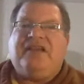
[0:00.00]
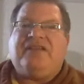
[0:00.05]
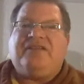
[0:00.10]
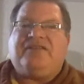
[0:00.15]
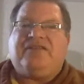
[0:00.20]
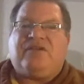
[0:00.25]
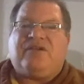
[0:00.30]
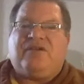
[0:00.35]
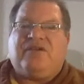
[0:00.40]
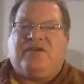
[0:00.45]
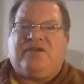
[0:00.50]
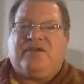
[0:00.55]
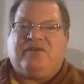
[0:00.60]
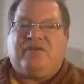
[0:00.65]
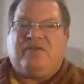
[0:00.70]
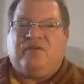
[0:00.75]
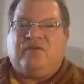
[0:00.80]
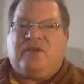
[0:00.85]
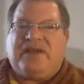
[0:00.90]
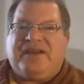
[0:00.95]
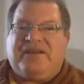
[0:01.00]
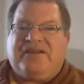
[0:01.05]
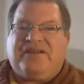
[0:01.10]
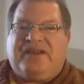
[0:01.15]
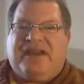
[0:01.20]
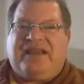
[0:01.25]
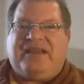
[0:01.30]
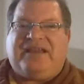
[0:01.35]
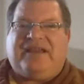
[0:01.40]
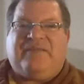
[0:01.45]
So what you
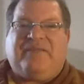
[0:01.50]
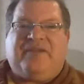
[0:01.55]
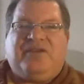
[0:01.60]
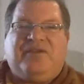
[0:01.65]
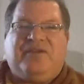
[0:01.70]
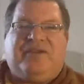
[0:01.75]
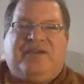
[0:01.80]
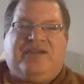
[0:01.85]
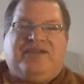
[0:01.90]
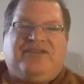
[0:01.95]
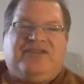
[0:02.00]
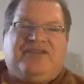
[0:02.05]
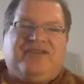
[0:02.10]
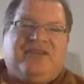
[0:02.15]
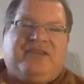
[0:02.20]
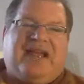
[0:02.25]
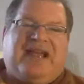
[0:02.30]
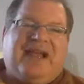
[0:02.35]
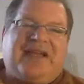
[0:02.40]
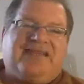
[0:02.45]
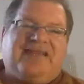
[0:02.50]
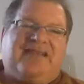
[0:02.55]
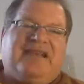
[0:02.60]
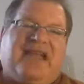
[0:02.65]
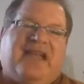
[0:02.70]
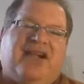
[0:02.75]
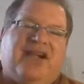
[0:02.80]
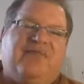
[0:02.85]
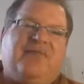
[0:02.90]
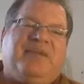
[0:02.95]
end up doing is you're actually
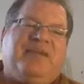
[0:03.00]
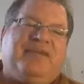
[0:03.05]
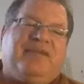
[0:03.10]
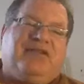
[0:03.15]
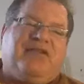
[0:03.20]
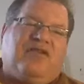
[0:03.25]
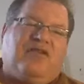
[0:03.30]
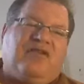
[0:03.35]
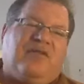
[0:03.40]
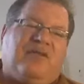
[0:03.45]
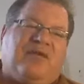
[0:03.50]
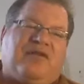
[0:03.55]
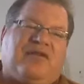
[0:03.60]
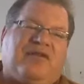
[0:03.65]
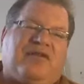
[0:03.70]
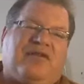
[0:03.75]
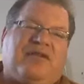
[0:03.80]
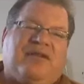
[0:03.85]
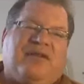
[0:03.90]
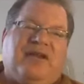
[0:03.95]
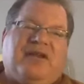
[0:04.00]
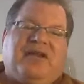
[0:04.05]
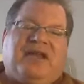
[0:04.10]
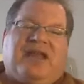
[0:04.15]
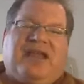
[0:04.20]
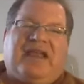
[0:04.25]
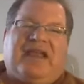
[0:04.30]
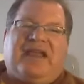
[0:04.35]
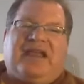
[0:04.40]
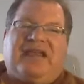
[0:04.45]
helping the homeowner
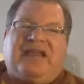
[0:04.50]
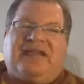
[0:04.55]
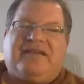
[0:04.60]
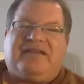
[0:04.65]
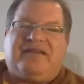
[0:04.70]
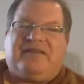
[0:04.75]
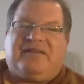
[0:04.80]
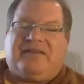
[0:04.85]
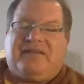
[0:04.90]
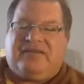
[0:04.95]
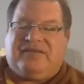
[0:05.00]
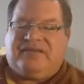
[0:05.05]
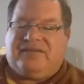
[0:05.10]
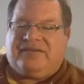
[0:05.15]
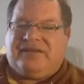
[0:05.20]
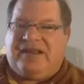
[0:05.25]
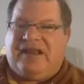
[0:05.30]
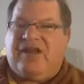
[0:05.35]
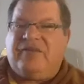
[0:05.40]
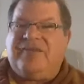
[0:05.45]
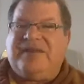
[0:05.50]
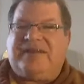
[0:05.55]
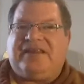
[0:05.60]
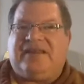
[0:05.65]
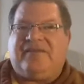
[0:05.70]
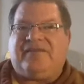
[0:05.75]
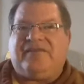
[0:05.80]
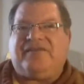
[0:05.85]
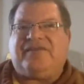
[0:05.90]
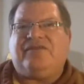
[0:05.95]
and helping
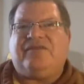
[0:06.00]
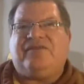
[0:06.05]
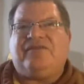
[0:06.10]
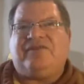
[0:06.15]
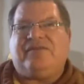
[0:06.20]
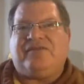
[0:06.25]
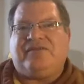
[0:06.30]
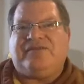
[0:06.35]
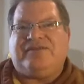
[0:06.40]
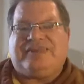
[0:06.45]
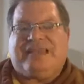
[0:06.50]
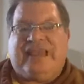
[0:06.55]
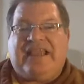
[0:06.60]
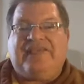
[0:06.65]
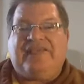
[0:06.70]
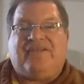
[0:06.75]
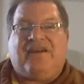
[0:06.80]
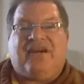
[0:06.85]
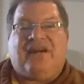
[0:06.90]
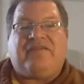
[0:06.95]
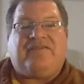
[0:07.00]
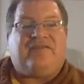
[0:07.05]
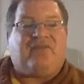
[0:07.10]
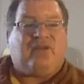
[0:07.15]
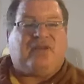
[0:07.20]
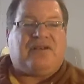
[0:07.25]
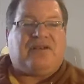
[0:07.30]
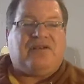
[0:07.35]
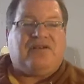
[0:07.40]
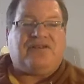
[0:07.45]
them to save off
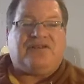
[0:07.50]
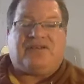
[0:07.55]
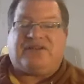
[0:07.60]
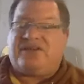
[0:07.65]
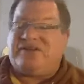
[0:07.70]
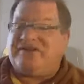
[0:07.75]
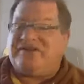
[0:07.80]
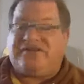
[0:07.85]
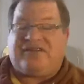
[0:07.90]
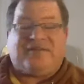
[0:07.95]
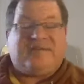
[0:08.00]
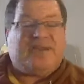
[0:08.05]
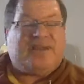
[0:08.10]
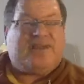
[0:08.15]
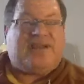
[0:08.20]
foreclosure, because there's going to be a